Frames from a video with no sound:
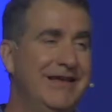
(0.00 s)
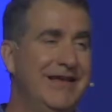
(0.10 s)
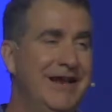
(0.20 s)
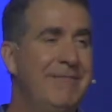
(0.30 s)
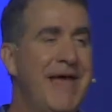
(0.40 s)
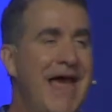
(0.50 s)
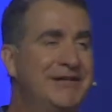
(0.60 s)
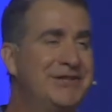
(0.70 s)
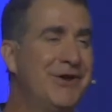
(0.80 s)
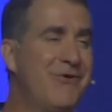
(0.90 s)
And let me
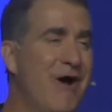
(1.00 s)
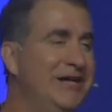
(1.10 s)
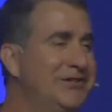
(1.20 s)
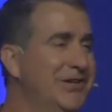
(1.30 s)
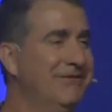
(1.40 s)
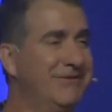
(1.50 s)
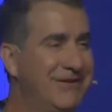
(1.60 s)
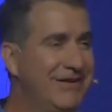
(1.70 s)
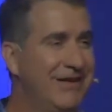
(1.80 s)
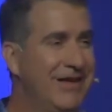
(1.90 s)
ask you a question
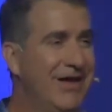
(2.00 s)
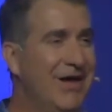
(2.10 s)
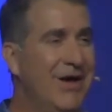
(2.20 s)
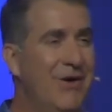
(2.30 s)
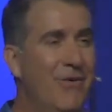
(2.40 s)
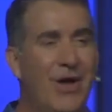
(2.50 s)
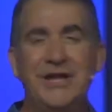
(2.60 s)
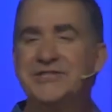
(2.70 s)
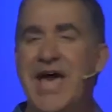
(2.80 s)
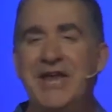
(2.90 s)
What
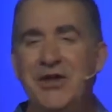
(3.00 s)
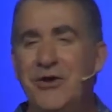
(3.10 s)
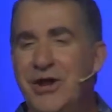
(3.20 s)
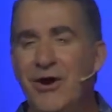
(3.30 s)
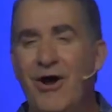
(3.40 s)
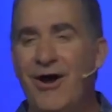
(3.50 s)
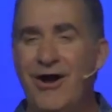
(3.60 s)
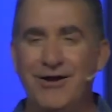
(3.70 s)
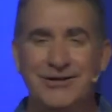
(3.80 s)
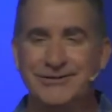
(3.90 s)
does that do to your
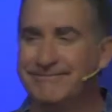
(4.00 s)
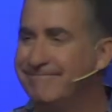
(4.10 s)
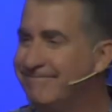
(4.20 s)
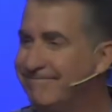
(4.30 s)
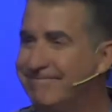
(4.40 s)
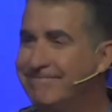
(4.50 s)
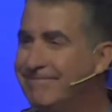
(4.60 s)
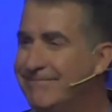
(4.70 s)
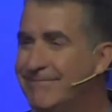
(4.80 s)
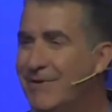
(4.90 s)
heart?
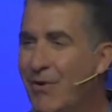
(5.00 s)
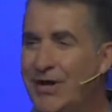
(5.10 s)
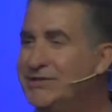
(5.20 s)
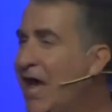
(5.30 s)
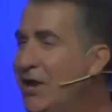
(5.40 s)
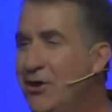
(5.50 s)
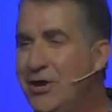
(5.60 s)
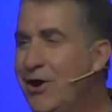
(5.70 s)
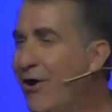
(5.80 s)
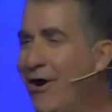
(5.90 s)
What does that do
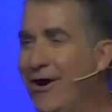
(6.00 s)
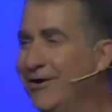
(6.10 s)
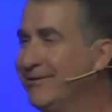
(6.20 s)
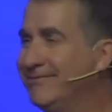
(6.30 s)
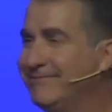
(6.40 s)
to your heart?